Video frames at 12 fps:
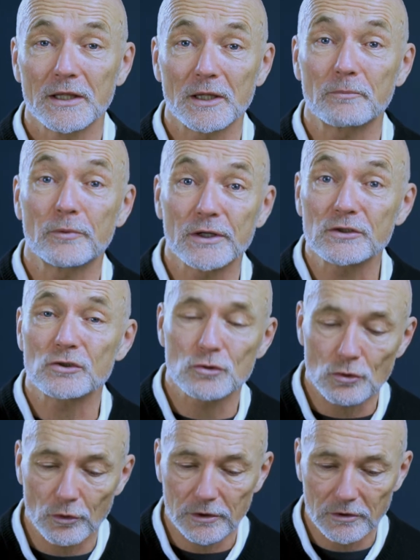that brings
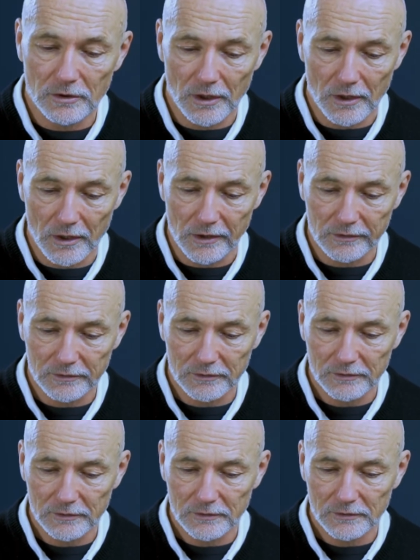joy to the heart.
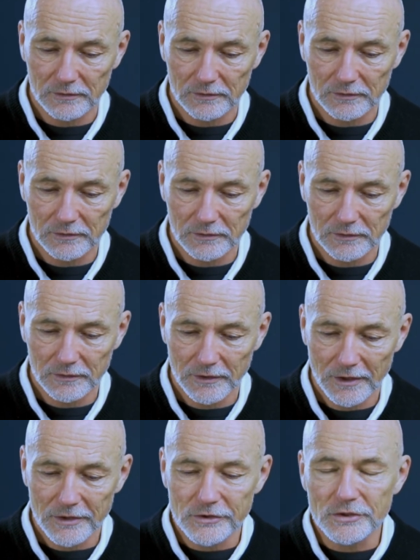
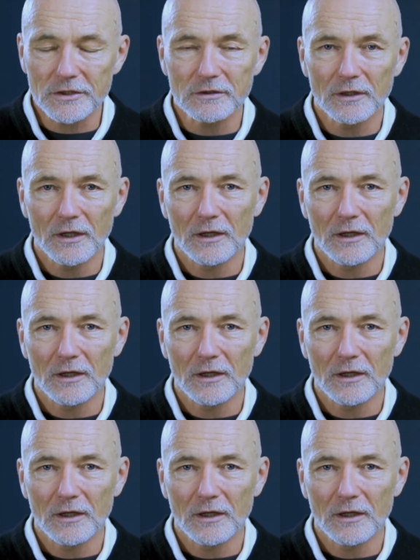You see,